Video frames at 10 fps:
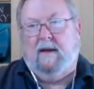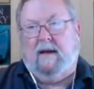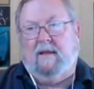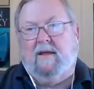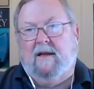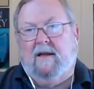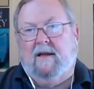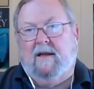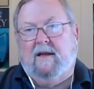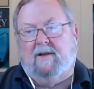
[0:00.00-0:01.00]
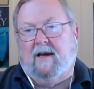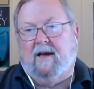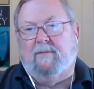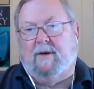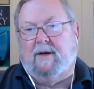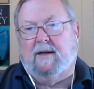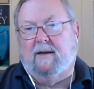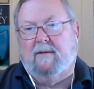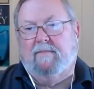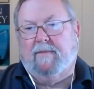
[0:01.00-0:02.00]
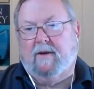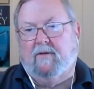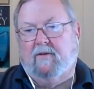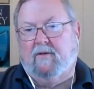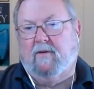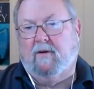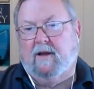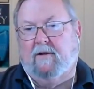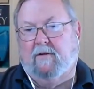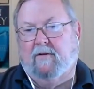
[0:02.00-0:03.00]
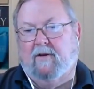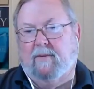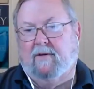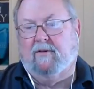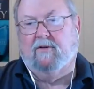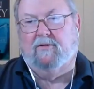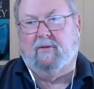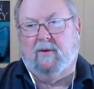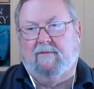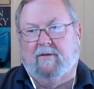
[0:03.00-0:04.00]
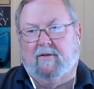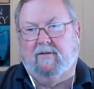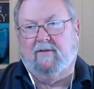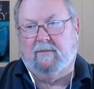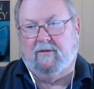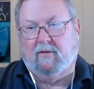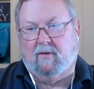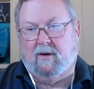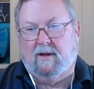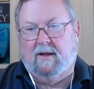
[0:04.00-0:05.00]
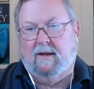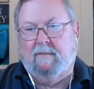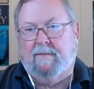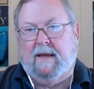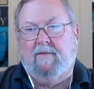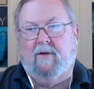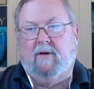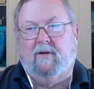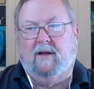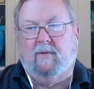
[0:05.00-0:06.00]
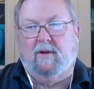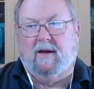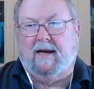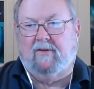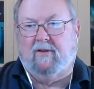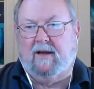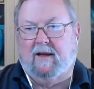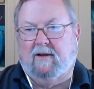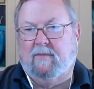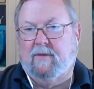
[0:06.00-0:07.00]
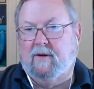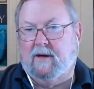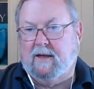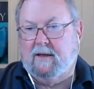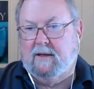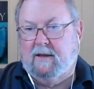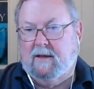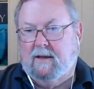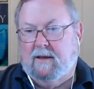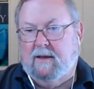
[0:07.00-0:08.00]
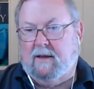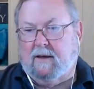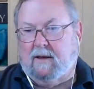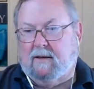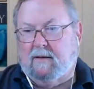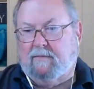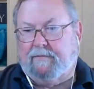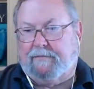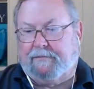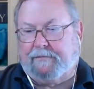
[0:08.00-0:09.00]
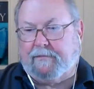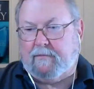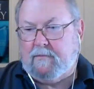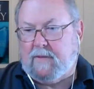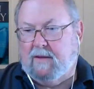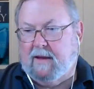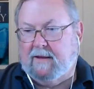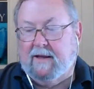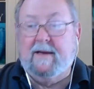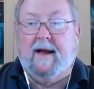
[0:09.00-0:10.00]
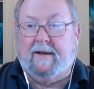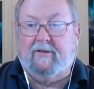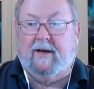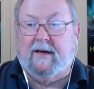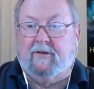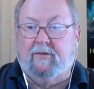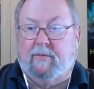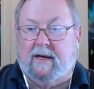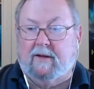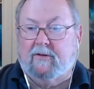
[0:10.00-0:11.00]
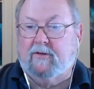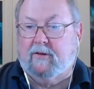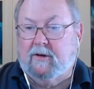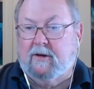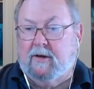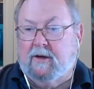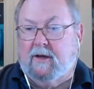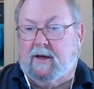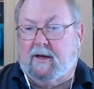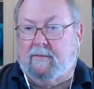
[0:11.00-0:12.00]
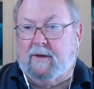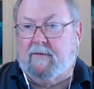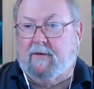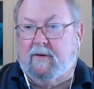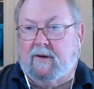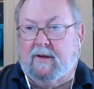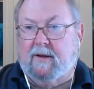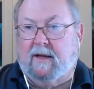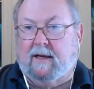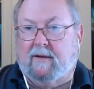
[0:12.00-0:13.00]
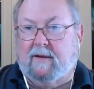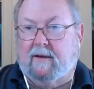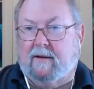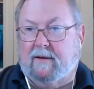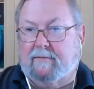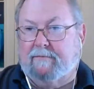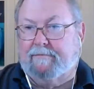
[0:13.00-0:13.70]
think you need to have a time in mind because sooner or later there's going to be a social reference of some sort, even though you're dealing with an isolated community uh, that did not change much. Uh, but if you're in the like in the um,